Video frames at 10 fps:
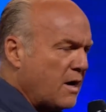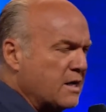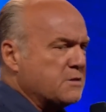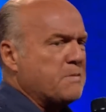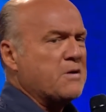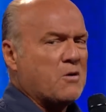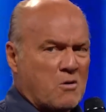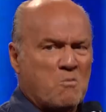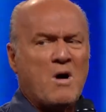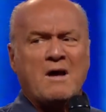husband
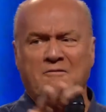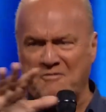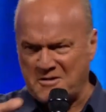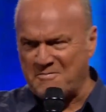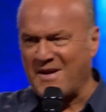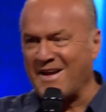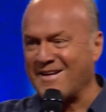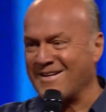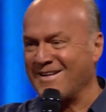or wife-to-be.